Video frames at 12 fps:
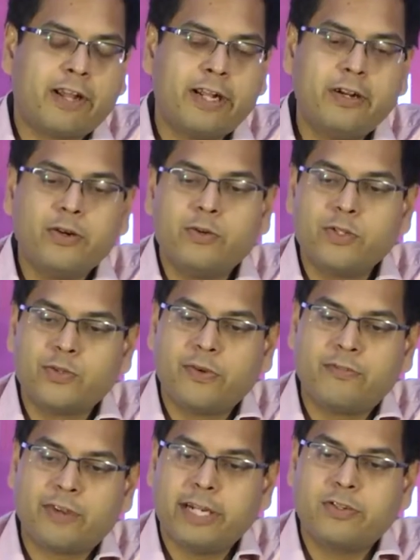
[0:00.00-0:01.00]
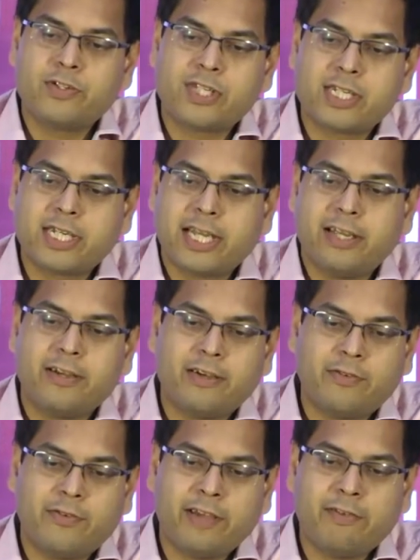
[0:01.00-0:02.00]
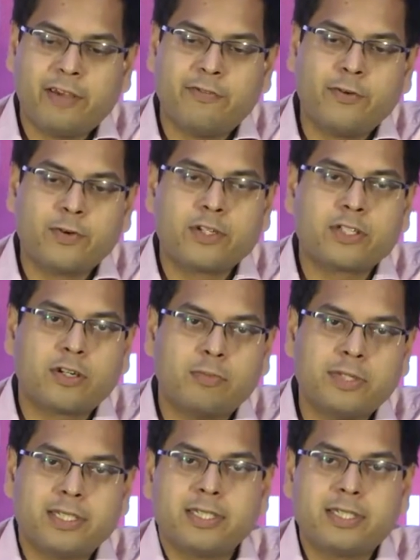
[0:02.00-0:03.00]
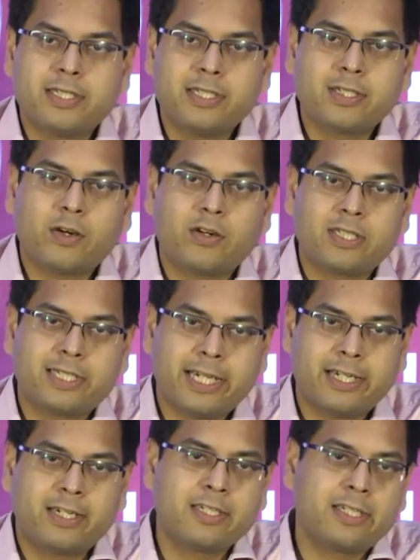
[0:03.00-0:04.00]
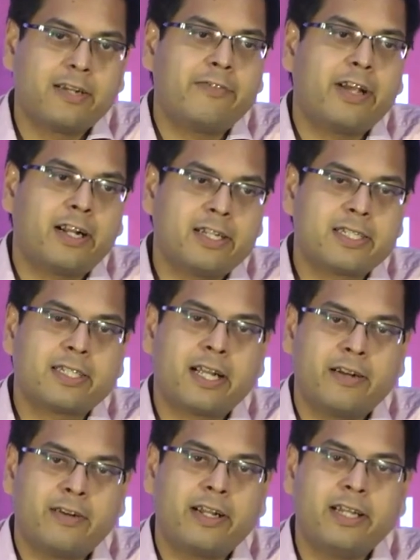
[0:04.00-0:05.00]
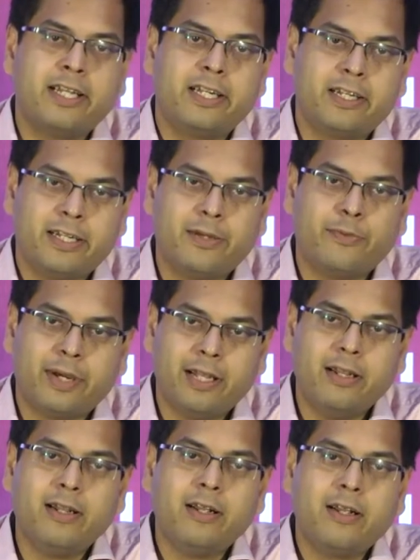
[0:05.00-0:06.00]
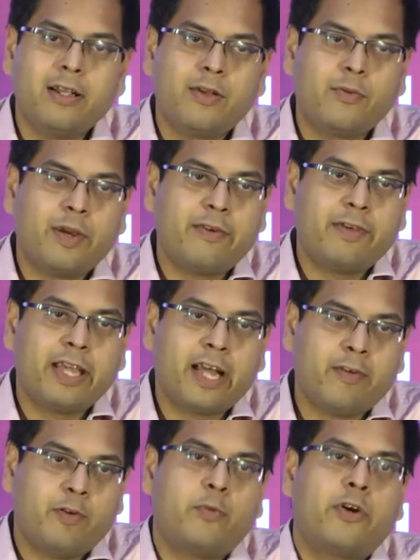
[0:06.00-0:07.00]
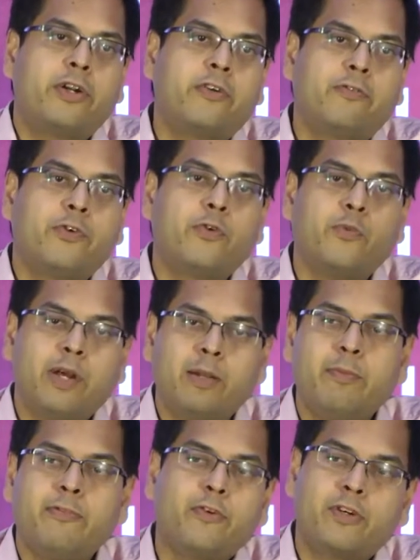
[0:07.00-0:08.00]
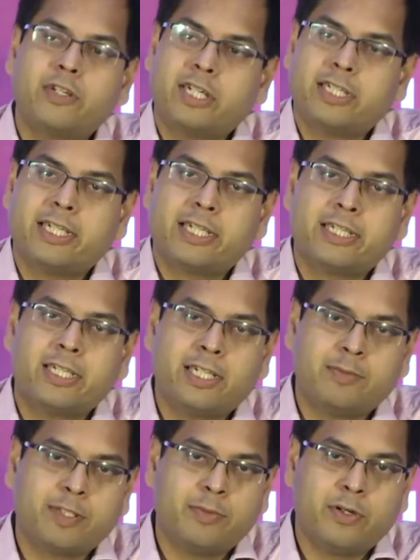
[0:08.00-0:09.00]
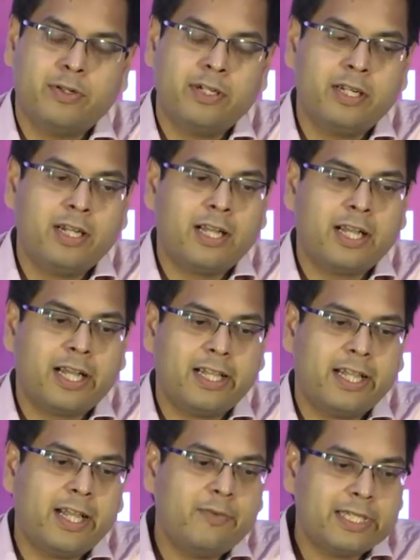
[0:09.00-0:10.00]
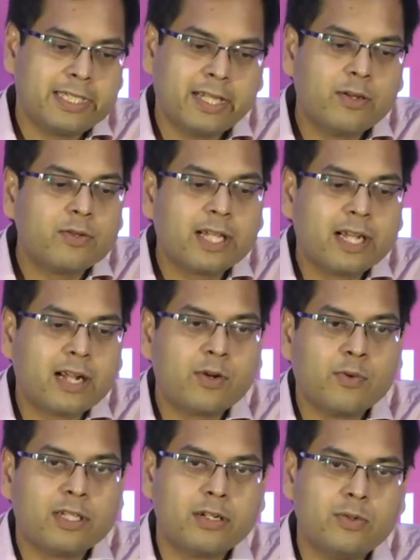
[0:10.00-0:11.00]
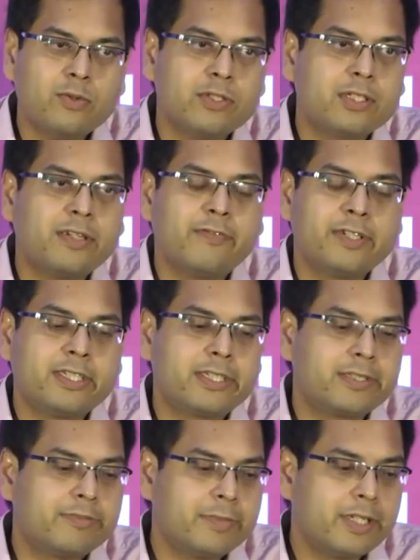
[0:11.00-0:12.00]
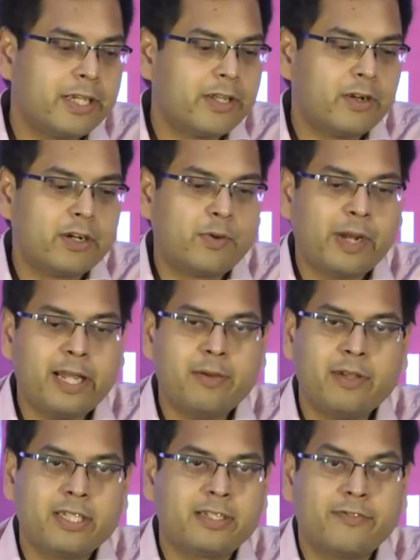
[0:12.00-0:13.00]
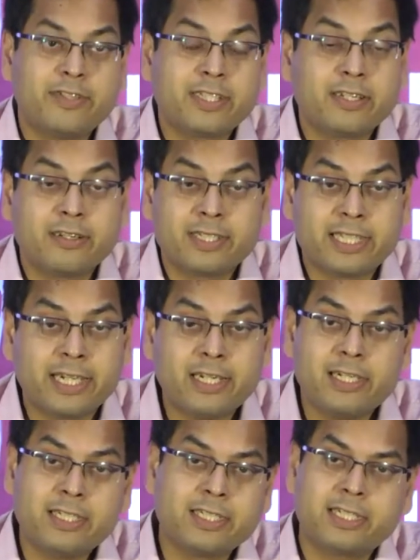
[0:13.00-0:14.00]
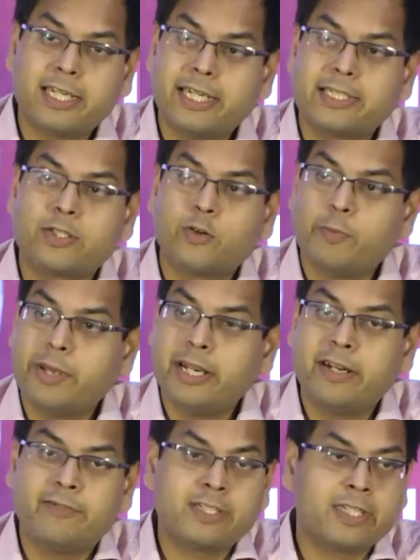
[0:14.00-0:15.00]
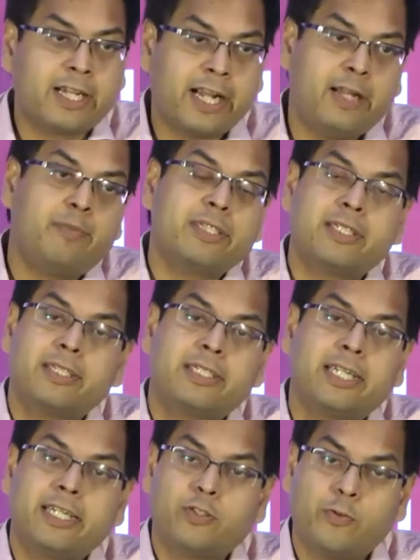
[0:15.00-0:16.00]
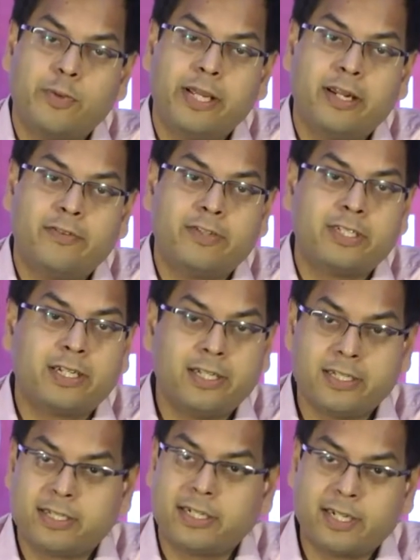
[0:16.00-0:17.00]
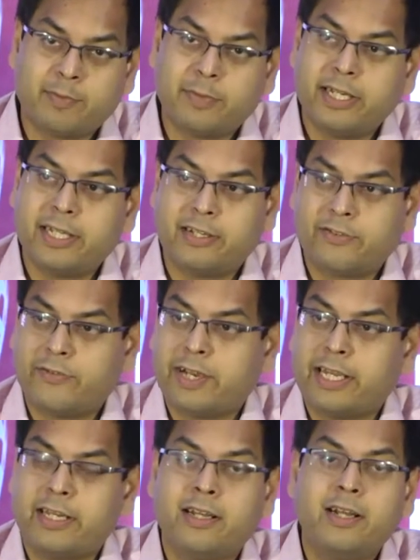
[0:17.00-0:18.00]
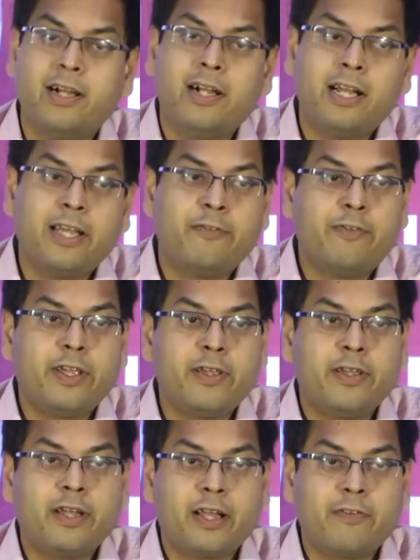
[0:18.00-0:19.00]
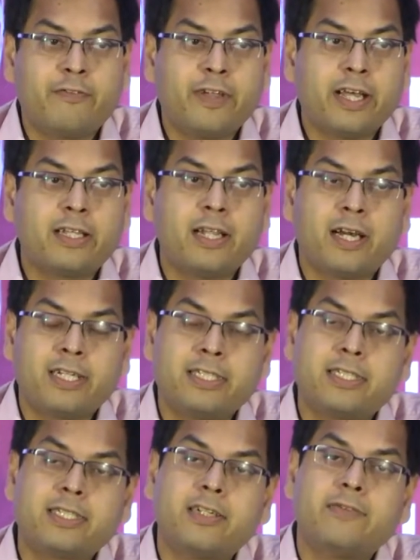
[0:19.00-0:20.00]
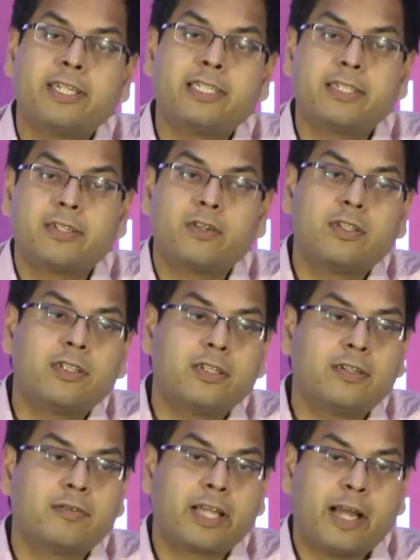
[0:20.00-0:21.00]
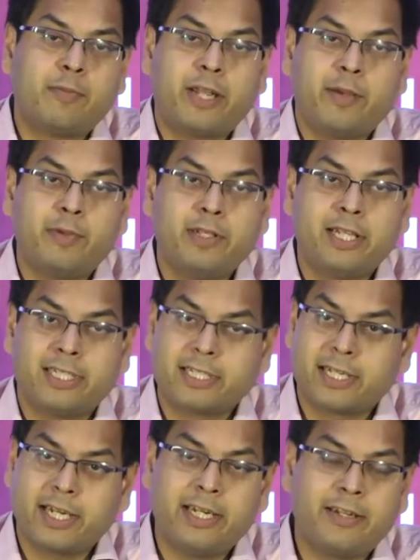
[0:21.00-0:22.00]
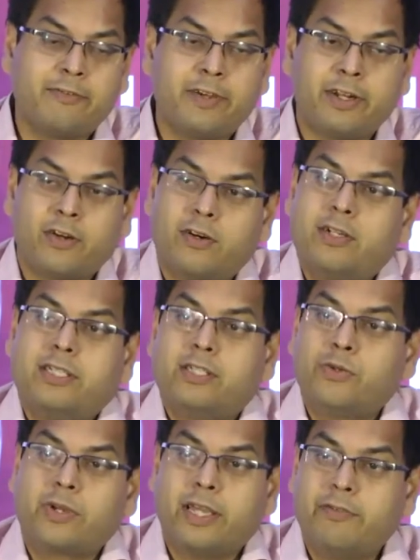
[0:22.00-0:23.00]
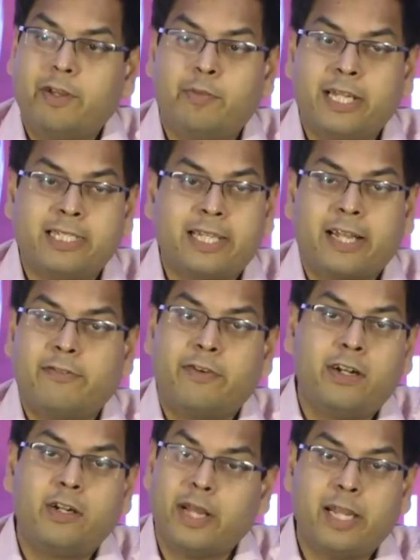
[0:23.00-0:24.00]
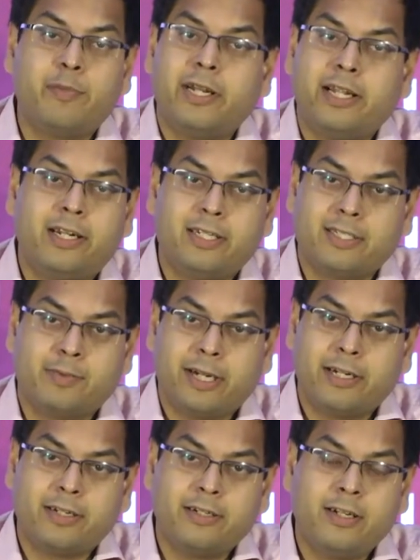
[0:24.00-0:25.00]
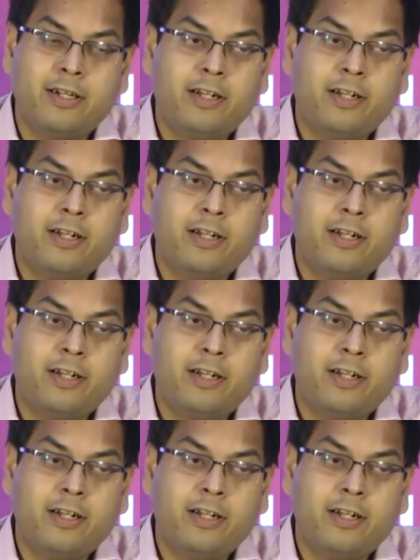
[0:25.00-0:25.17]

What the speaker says: tried to do is we've tried to stay very, very focused on businesses or sectors that we understand really, really well, where we have a point of view well before a transaction comes about. And then we say, look, there are no other rules. If it's if it's a single digit stake, so be it. If it's a 90% stake, so be it. If it's a listed company, that's fine. If we are the largest investor on the cap table, that's great. If we are not, it's okay. We'll play second fiddle to anybody. It doesn't matter.